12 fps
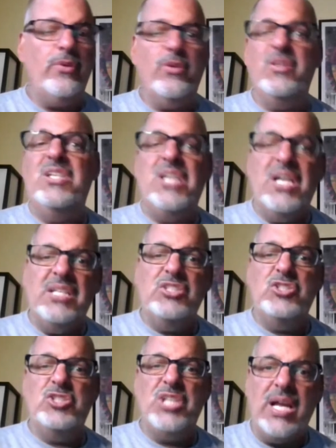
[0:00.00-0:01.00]
or gut
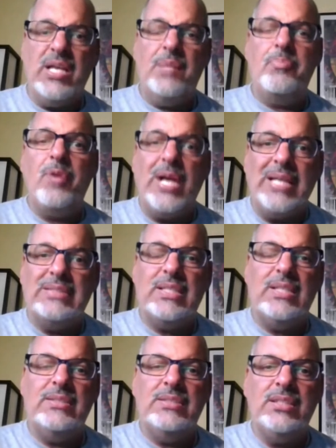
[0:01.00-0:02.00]
check
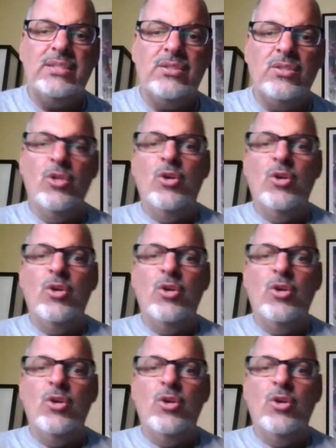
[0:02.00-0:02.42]
processing